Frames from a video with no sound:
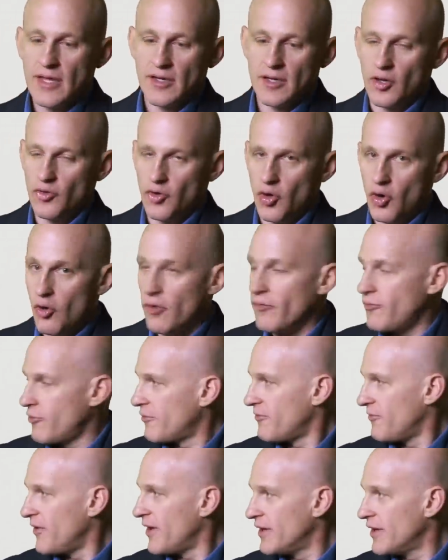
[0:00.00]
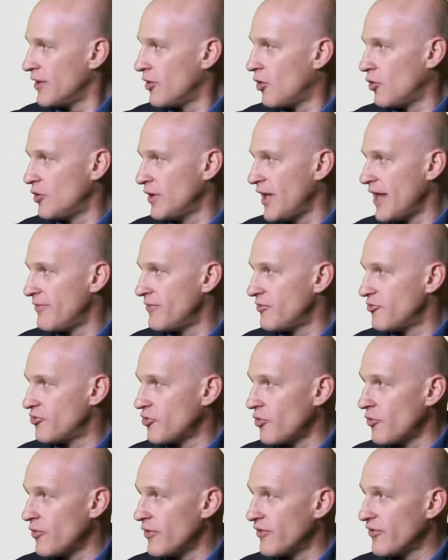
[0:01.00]
called overfunded whole life
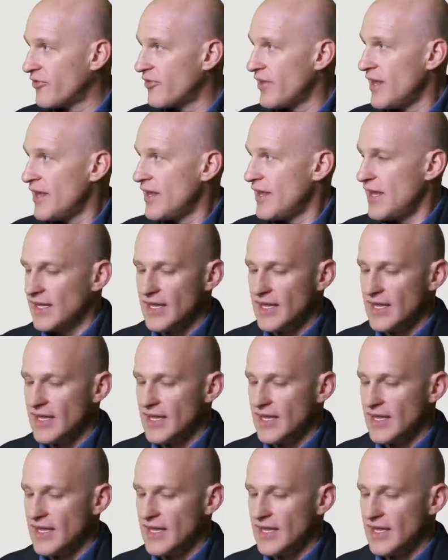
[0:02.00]
insurance,